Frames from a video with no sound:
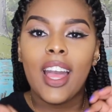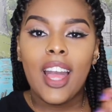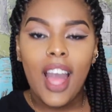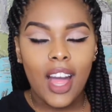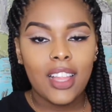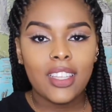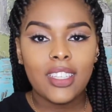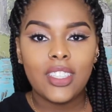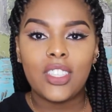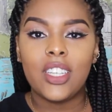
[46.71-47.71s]

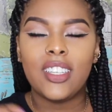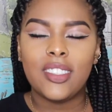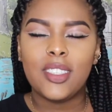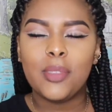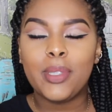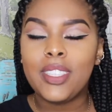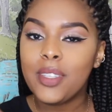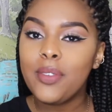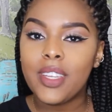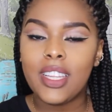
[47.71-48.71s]
college and
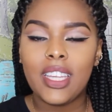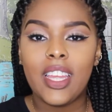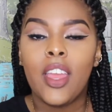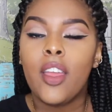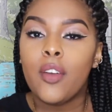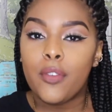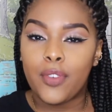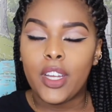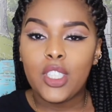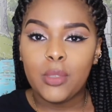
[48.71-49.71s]
specifically
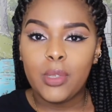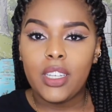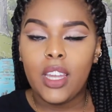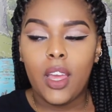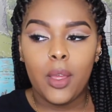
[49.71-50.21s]
freshmen.